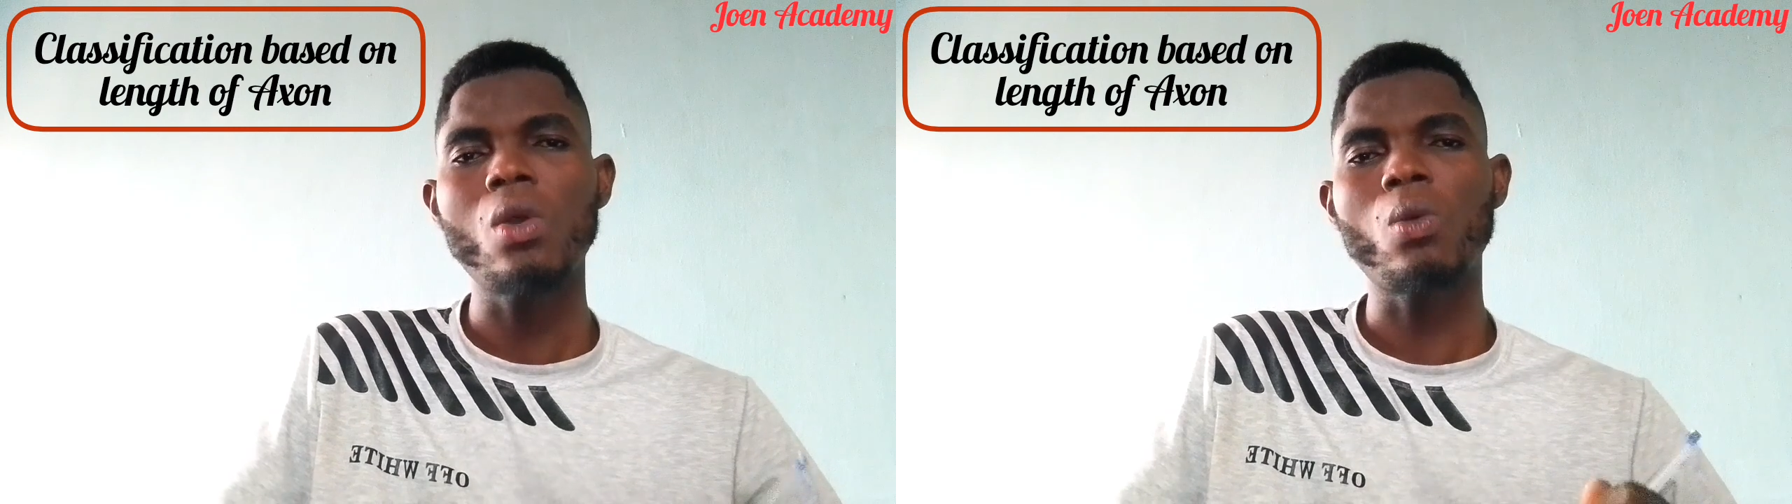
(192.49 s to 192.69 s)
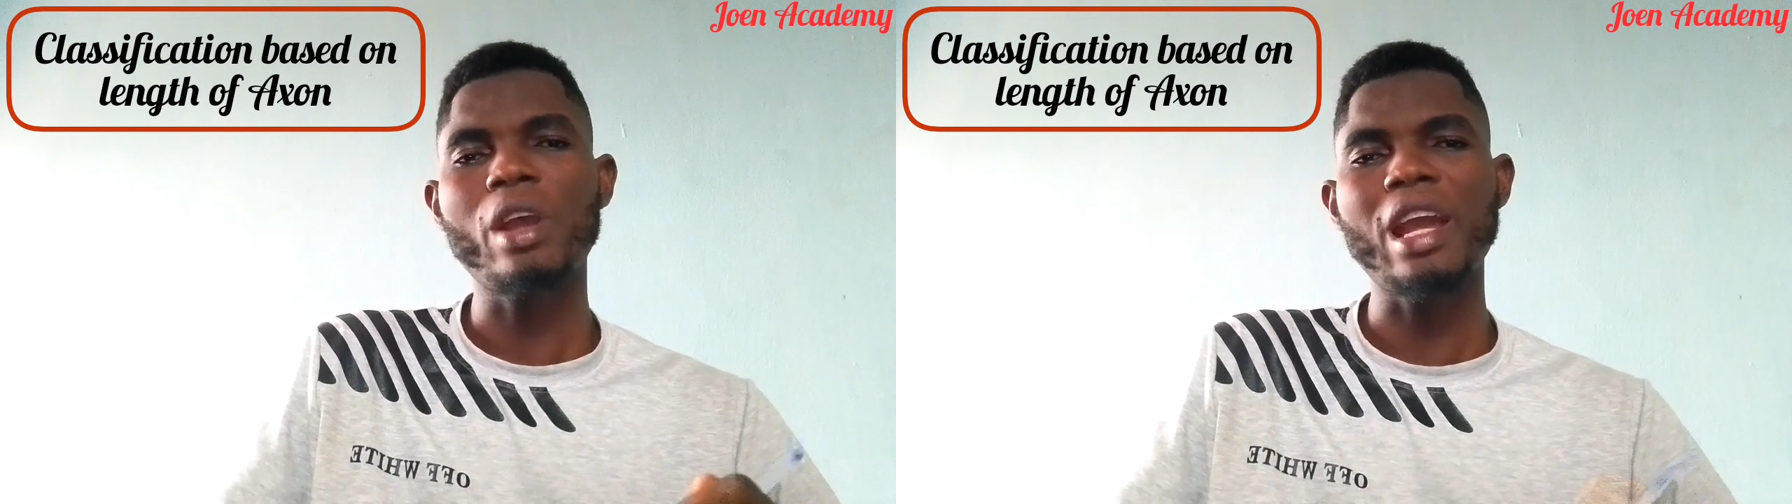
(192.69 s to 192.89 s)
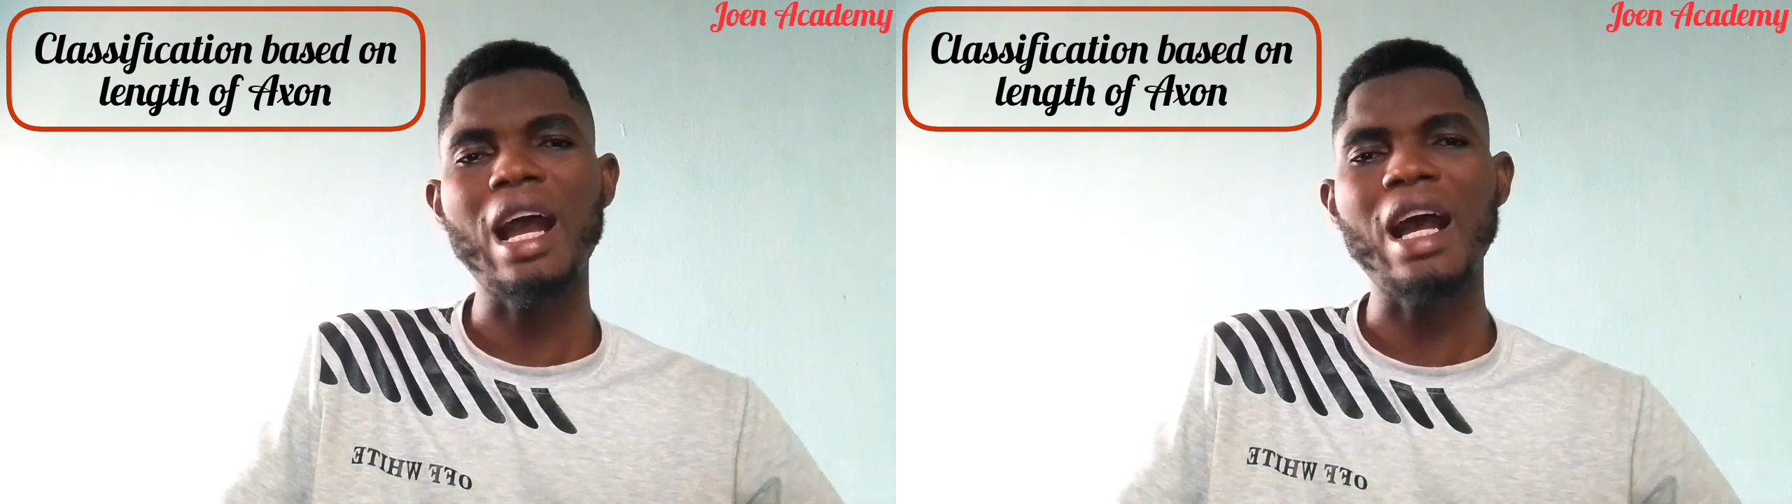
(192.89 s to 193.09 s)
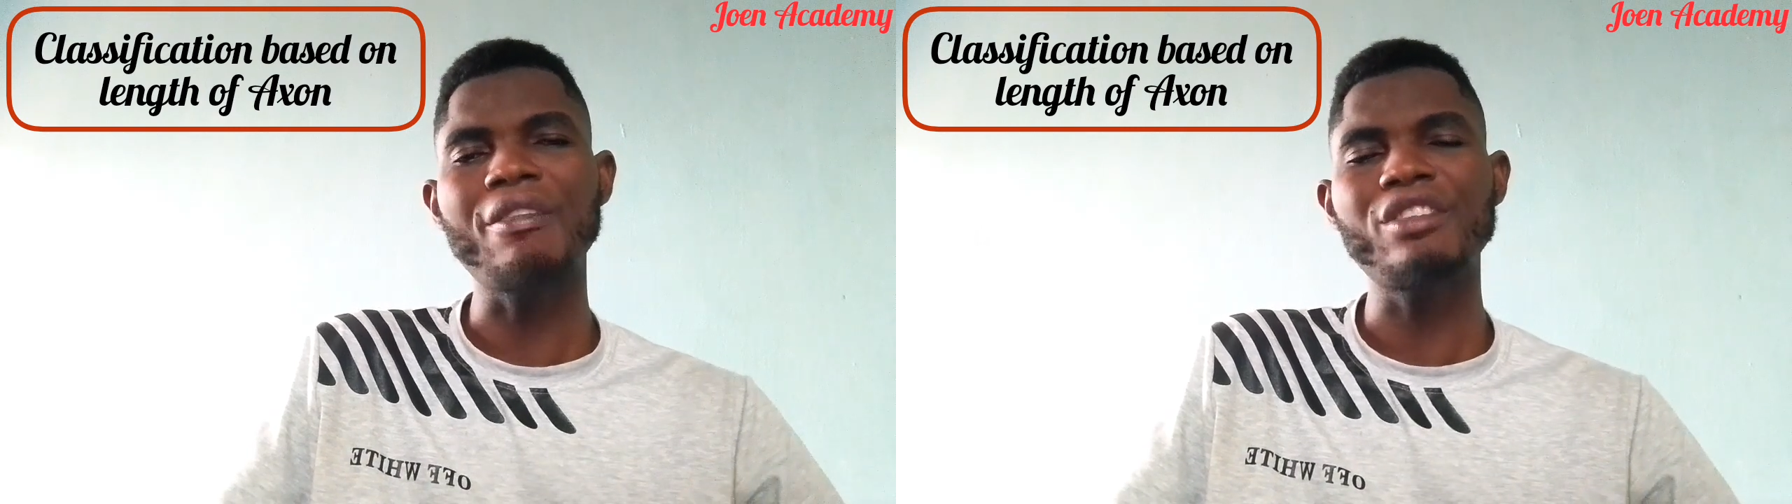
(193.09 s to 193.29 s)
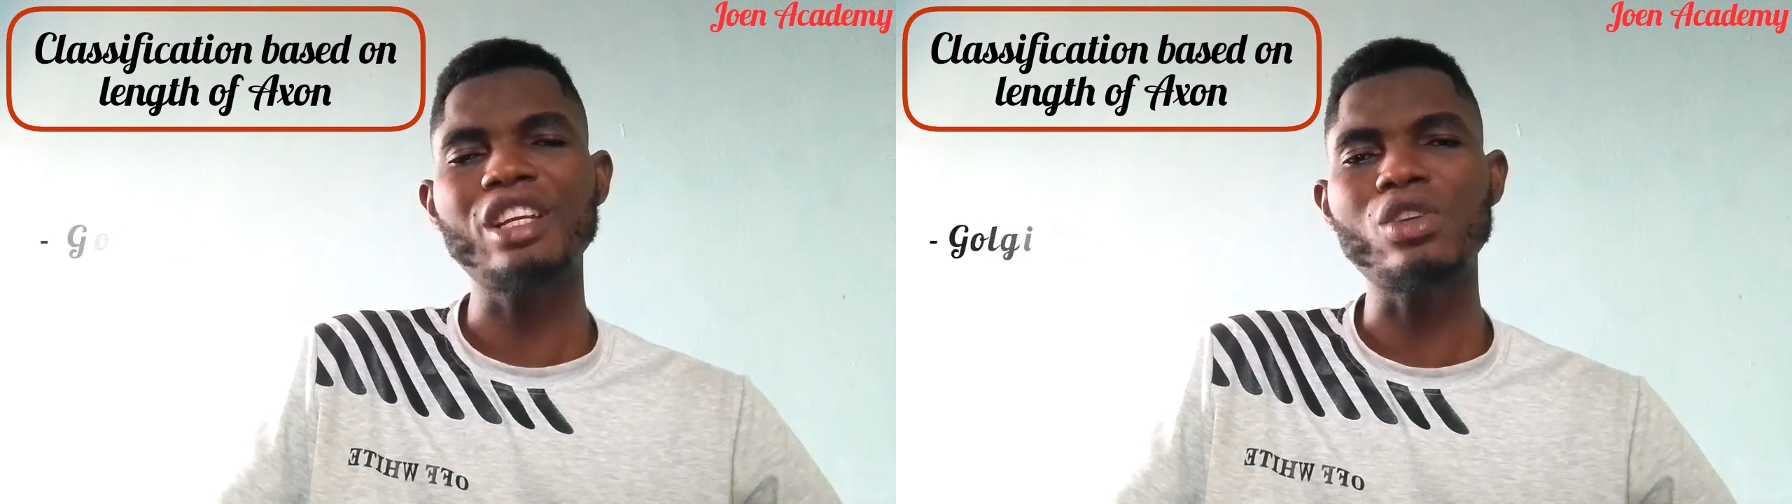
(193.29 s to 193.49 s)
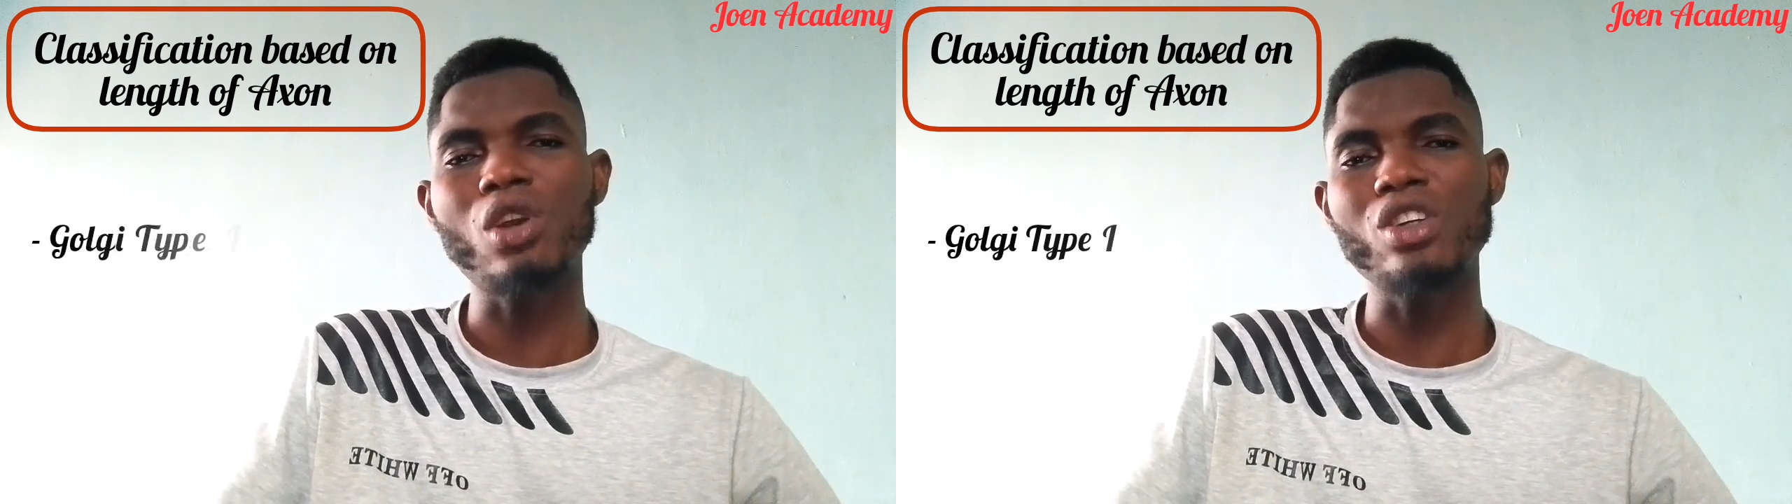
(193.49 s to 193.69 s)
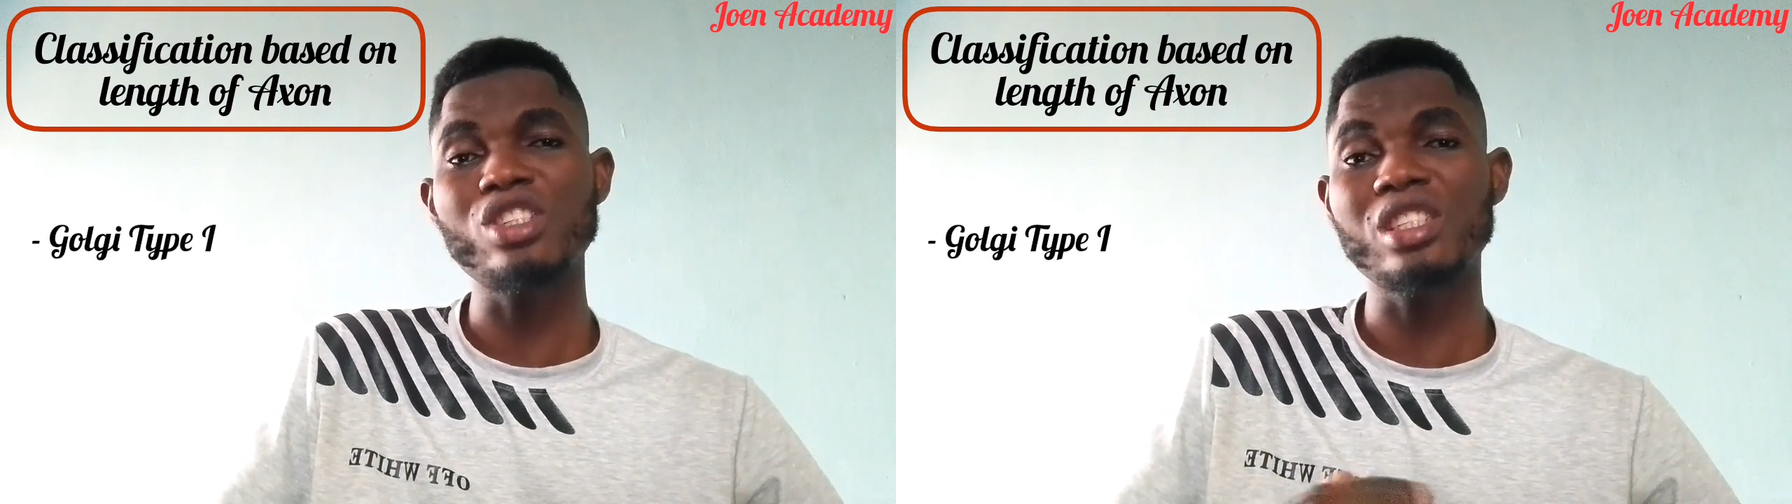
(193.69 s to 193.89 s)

we have the Golgi